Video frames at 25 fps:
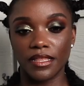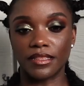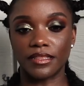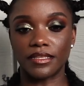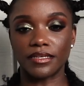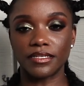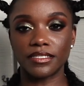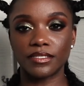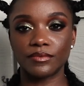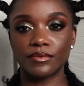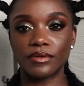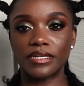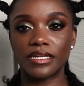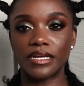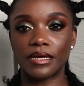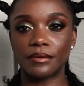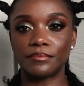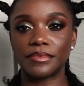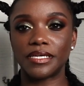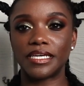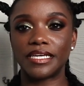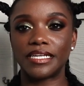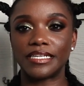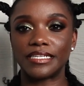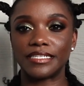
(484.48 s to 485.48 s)
This one
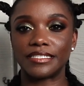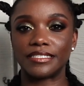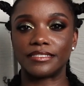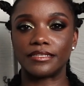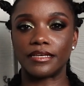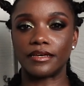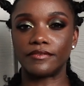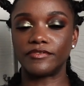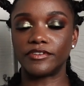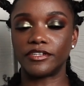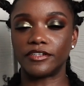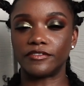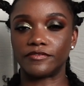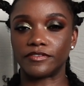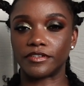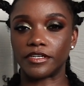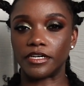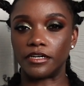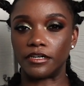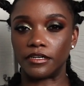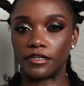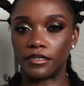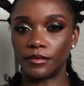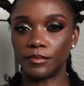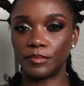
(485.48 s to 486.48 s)
I'm getting 7 of
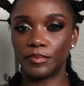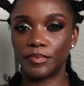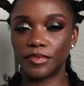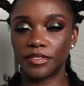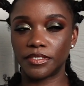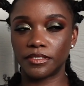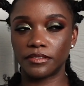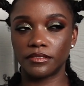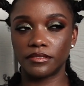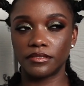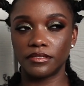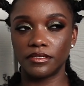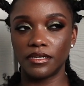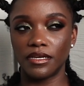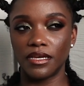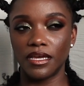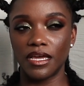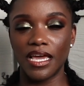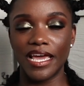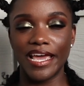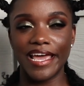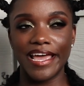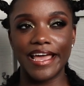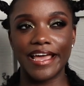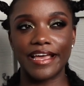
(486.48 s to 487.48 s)
Cups,
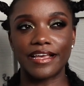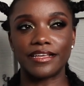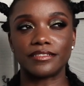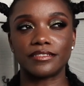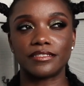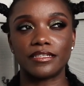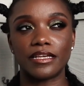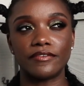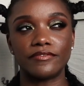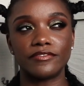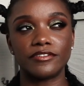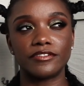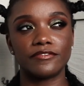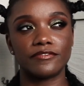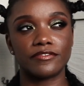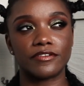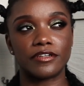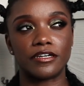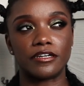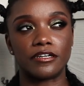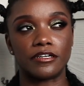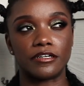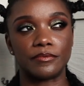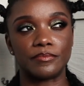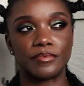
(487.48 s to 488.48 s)
and 7 of
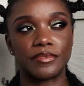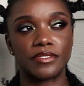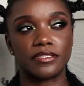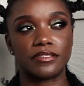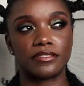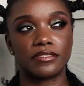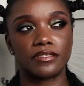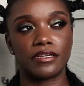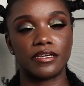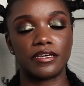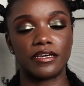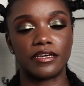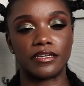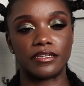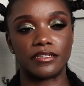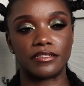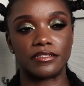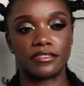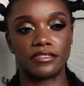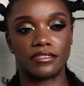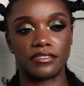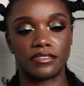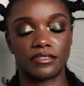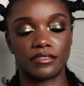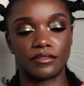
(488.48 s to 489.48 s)
Cups
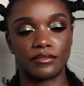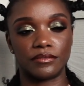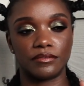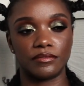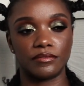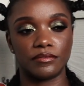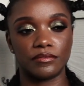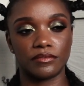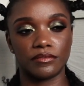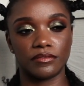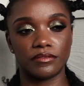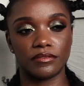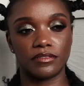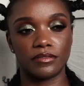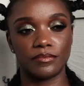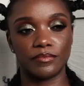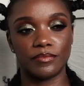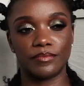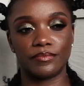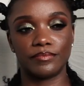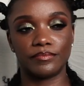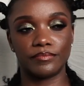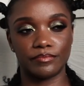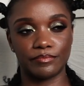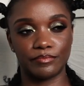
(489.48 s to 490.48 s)
has
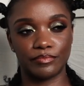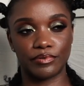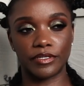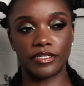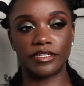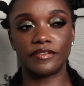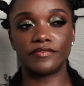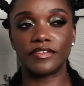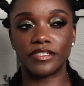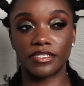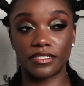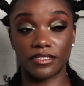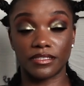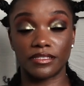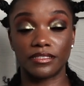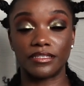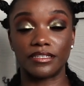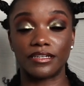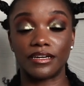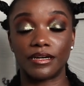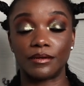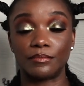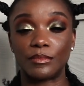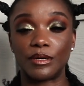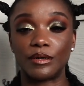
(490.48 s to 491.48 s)
previously
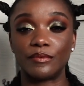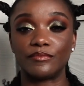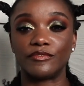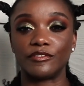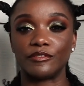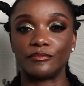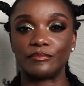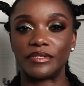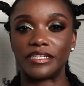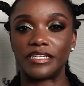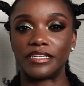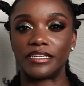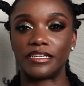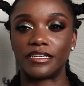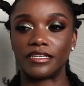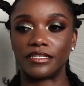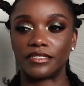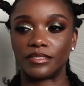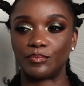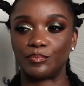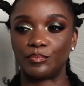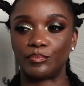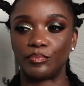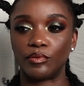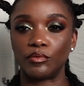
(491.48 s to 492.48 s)
come up for me
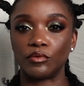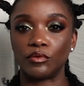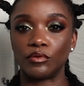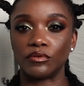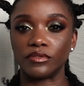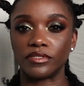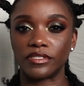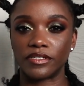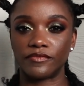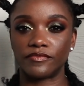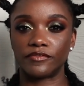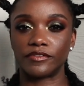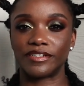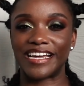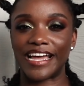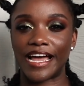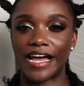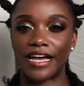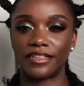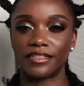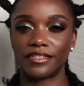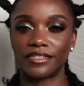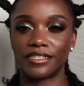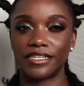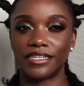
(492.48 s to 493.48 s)
as pools of
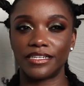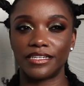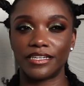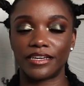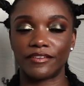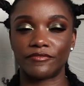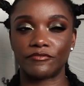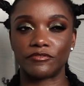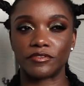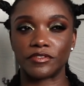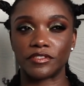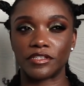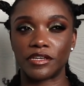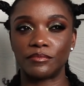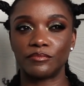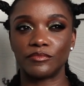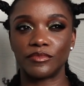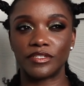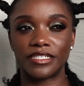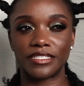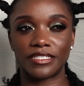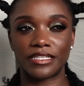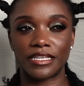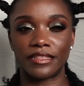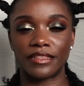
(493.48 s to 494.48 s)
reality, and for some
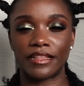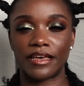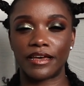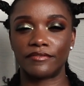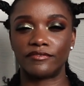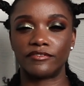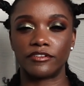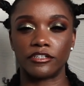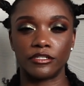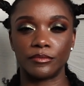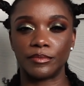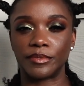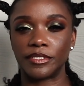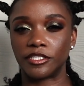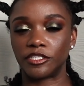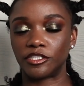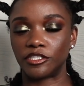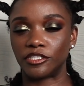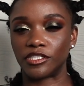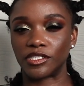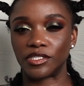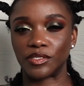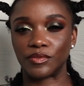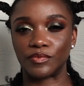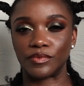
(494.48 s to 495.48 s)
reason that verbiage
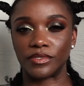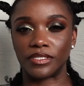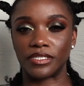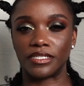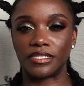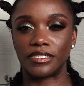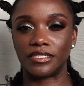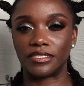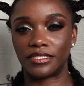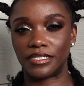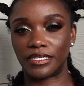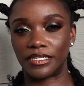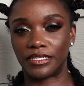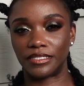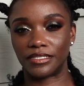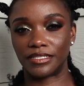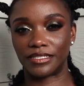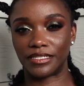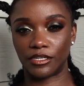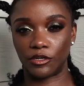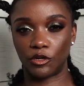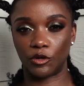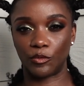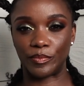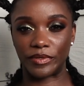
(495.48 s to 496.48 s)
just really tends
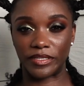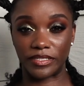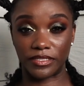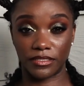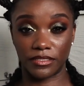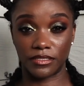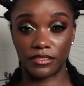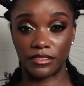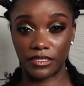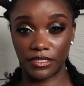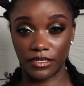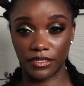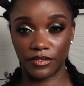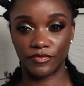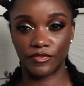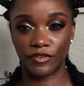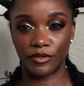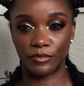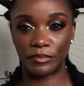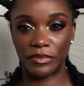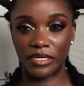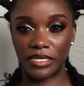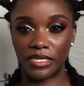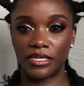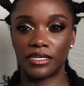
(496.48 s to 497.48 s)
to help it stick
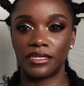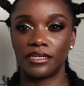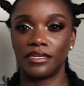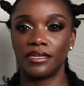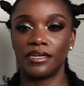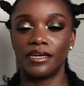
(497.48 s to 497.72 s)
for me